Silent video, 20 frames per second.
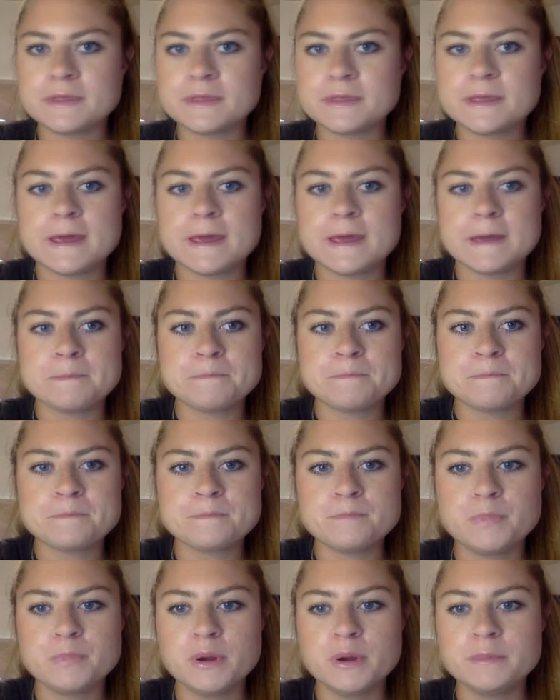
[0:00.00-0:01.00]
Okay,
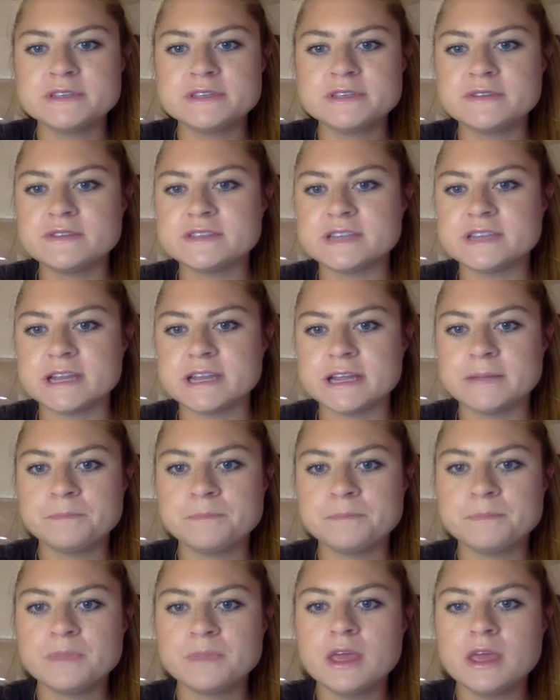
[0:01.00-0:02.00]
purpose of the study.
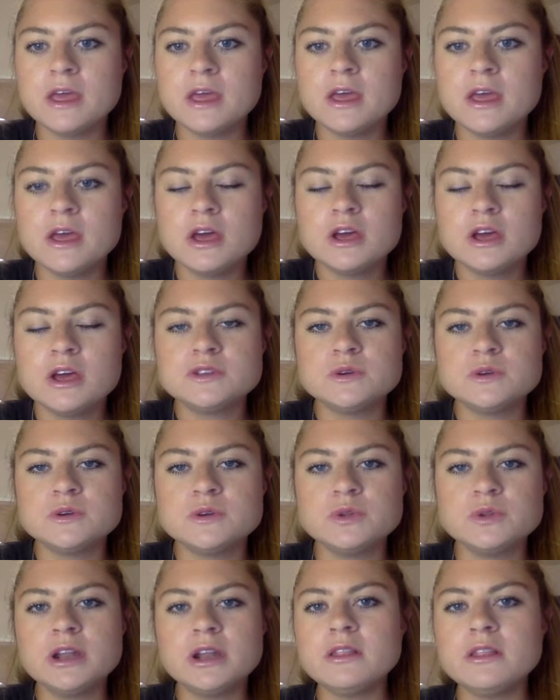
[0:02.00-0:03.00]
So
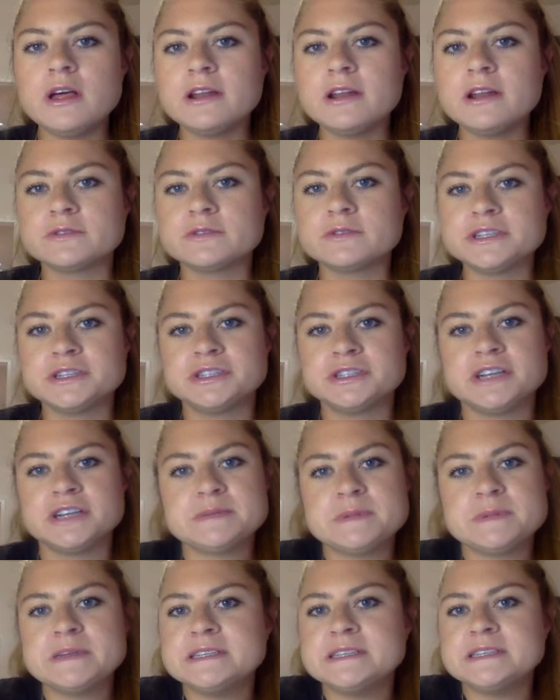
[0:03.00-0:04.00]
not a lot of research
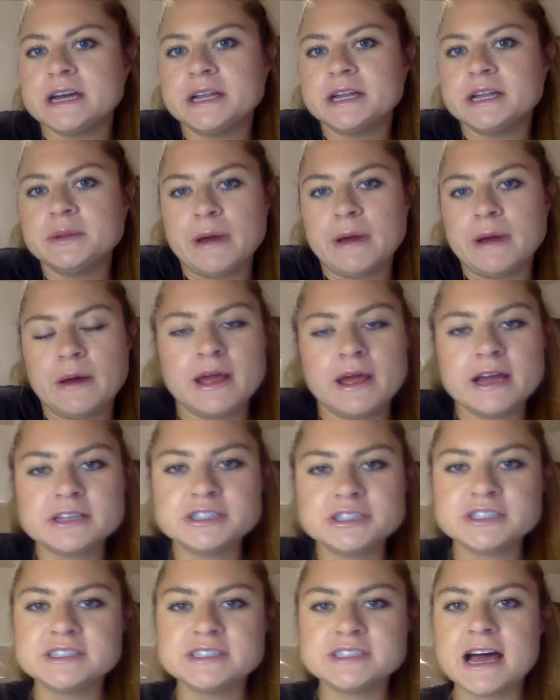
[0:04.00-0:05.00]
has been done about
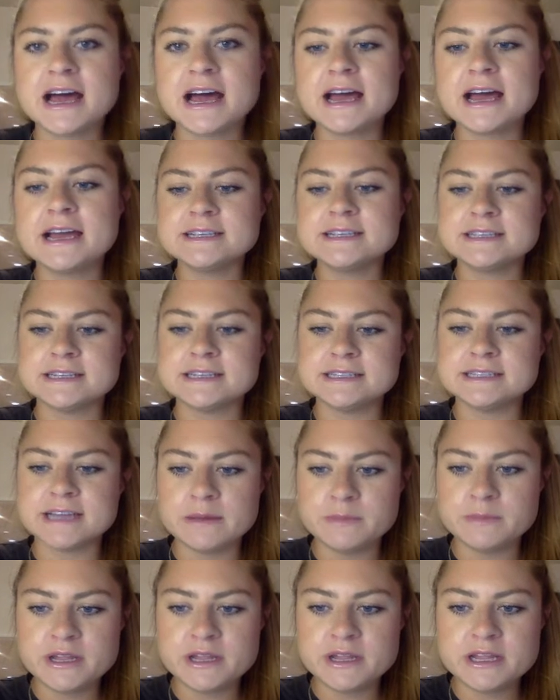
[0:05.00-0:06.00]
exercise and
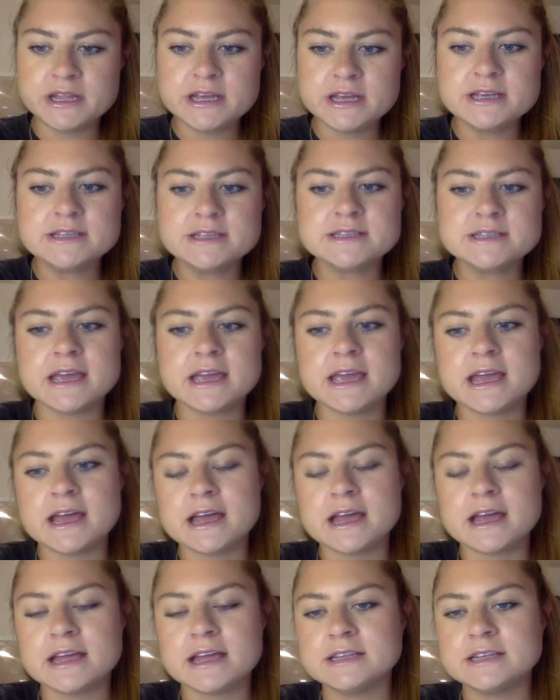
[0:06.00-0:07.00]
diabetes
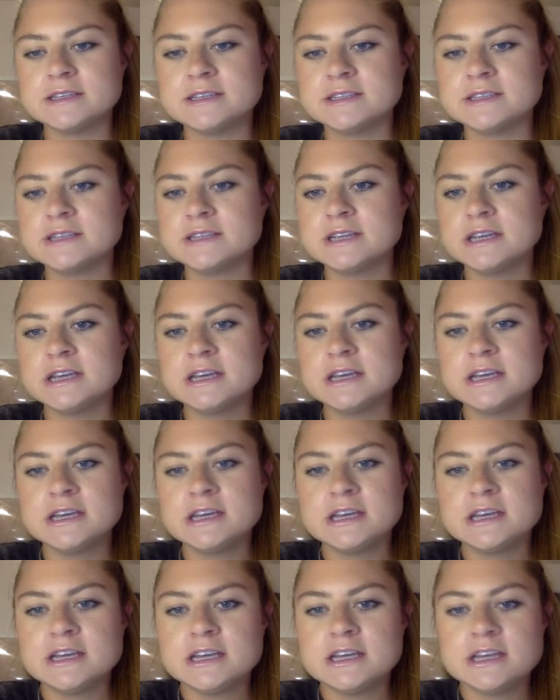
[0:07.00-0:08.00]
and
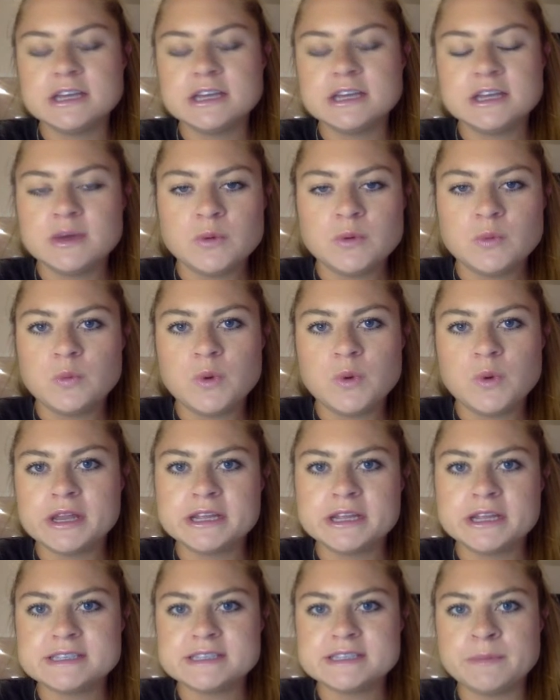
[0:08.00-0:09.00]

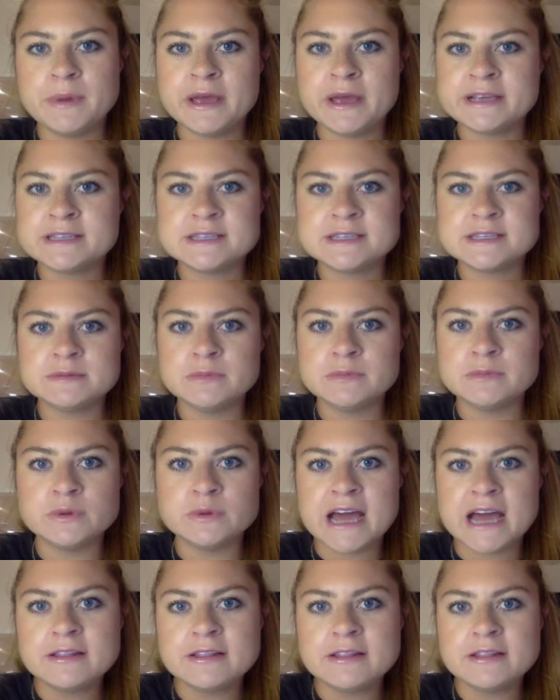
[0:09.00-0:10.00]
what is the best
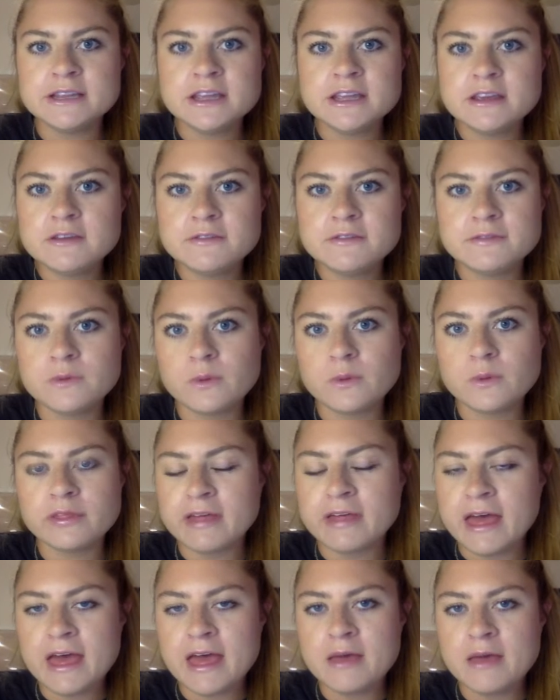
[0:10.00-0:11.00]
modality for
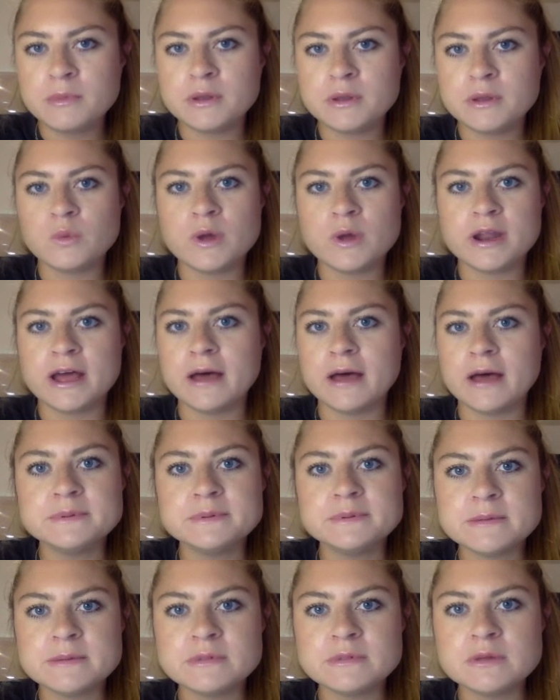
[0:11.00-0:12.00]
them and what
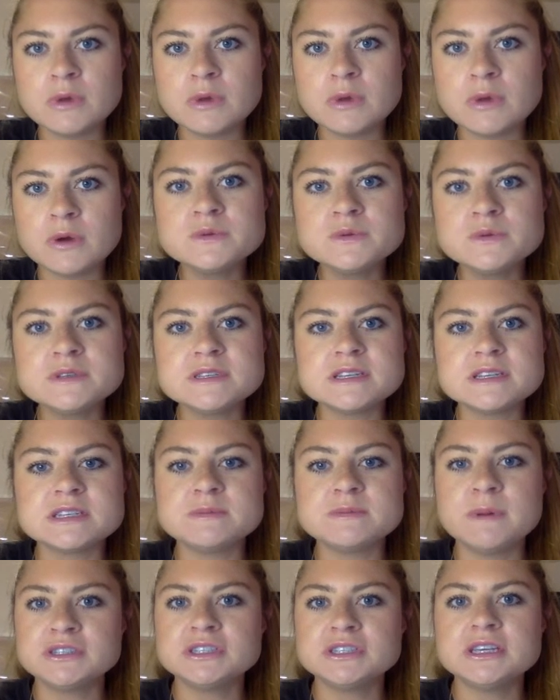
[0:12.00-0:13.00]
helps them the most,
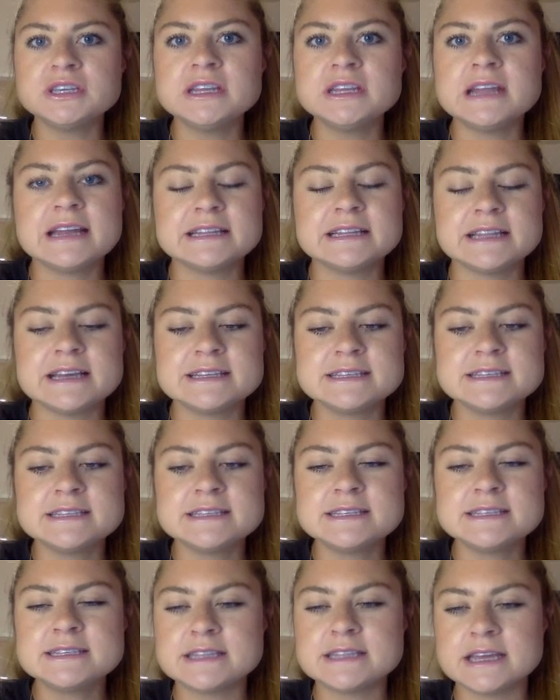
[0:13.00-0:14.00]
especially in
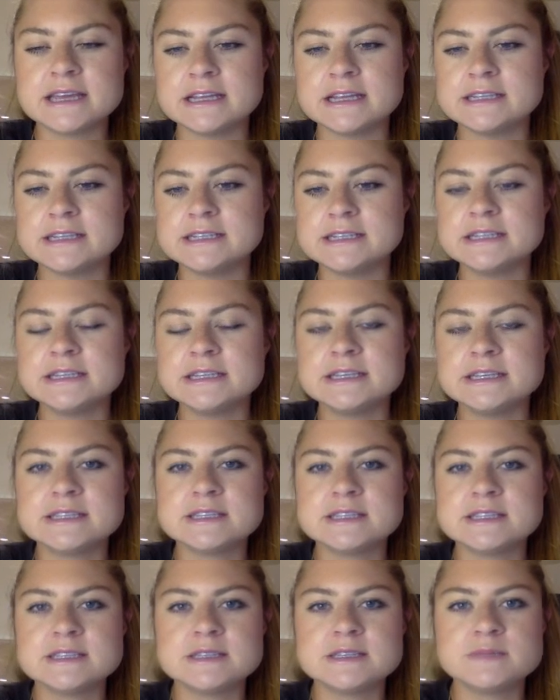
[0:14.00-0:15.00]
adolescence. They did
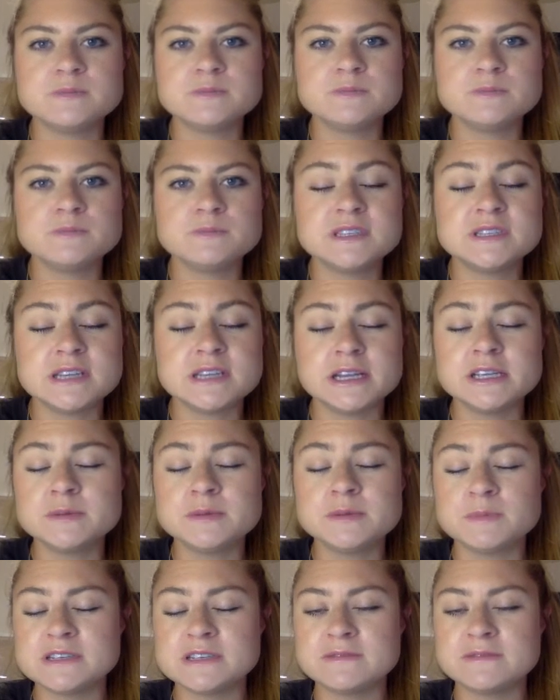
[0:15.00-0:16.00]
this study
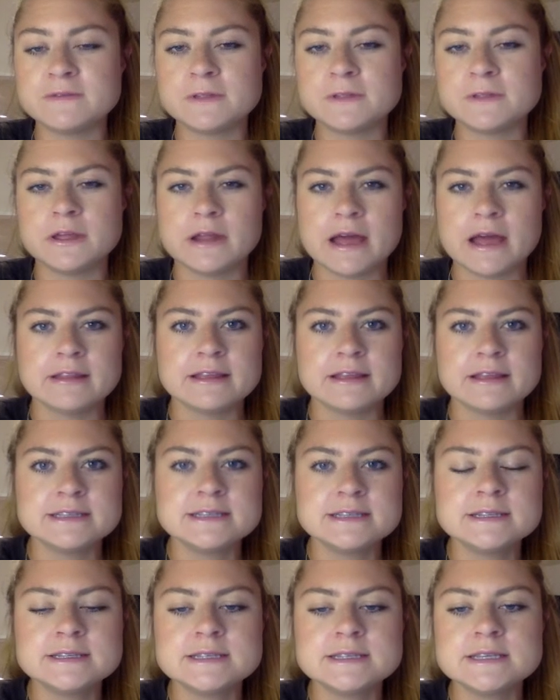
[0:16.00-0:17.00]
specifically in
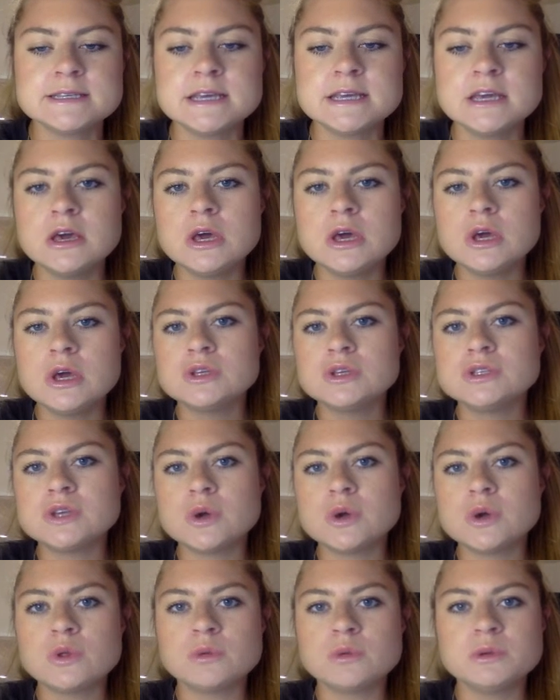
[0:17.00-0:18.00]
adolescents.
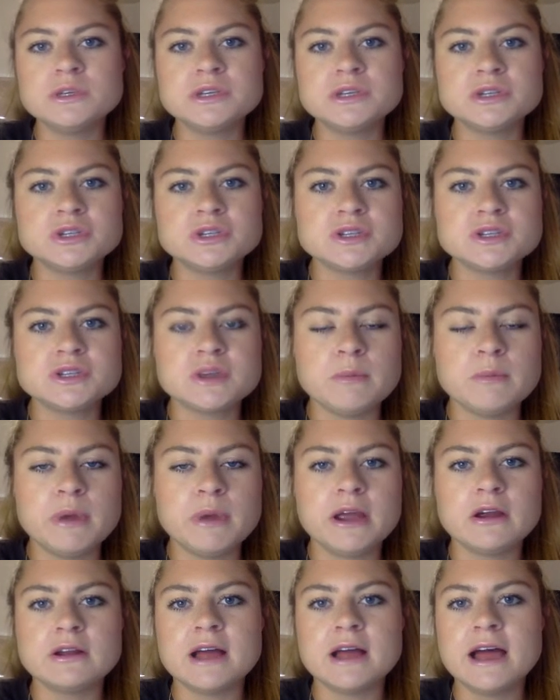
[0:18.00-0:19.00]
So the researchers
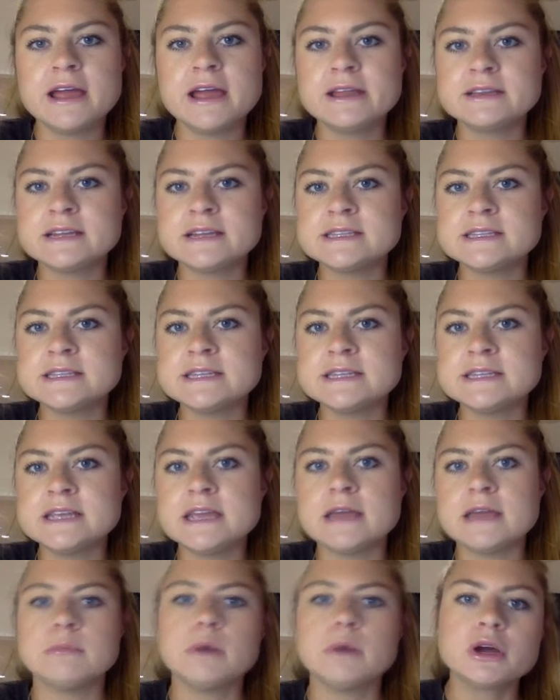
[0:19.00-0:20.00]
compared high
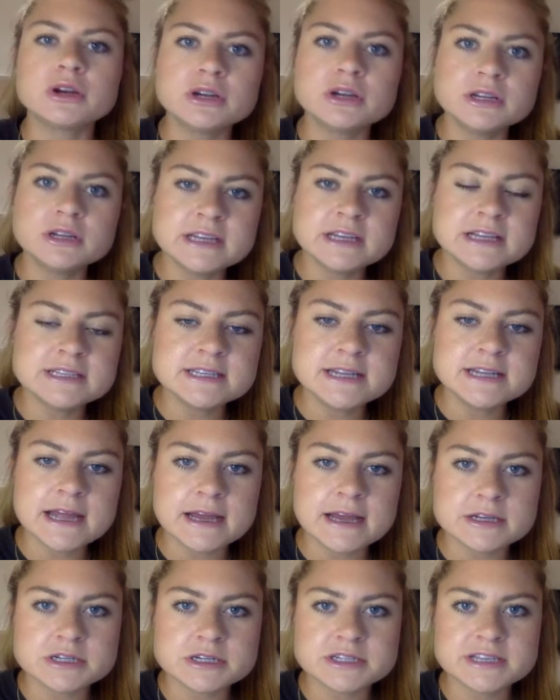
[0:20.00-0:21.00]
intensity and moderate intensity
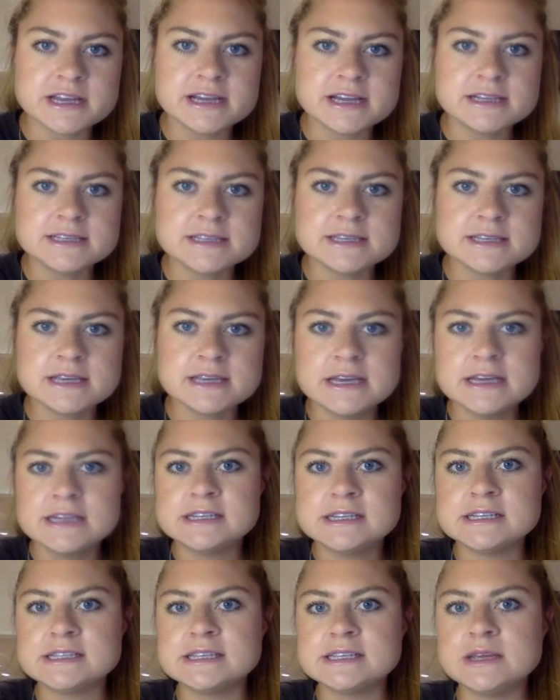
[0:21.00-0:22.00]
exercise
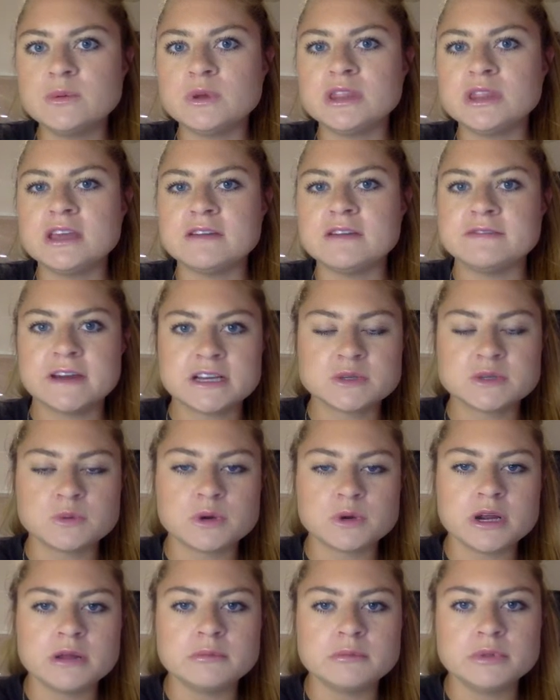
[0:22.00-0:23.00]
to see what the effects
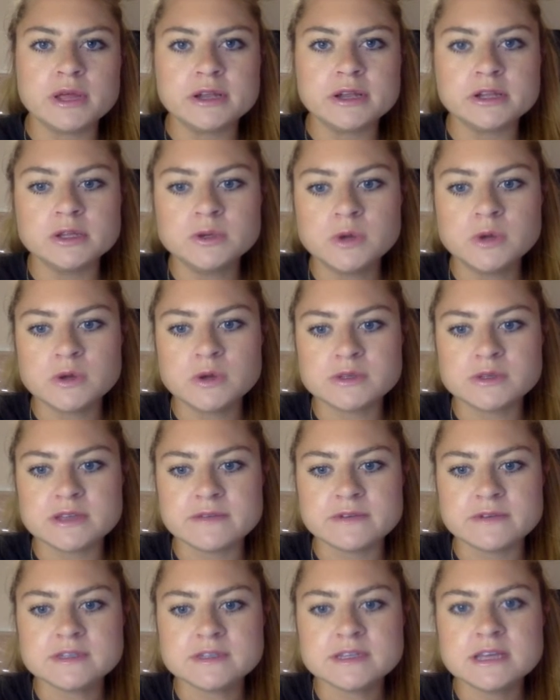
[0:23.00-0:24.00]
were in blood glucose
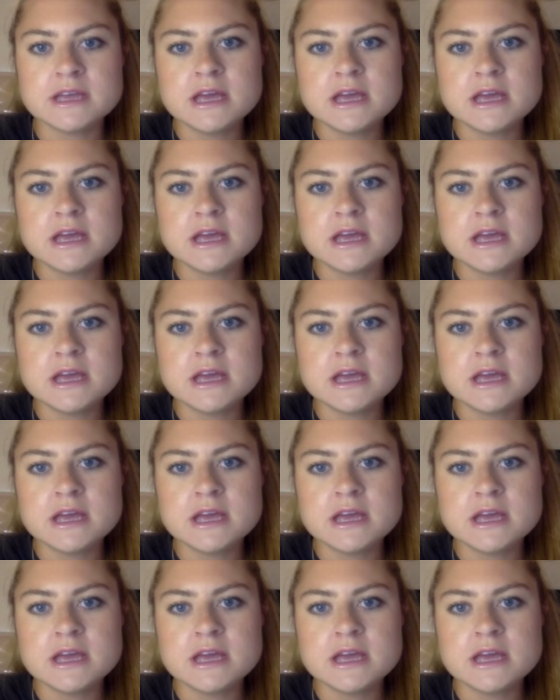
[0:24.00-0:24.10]
levels.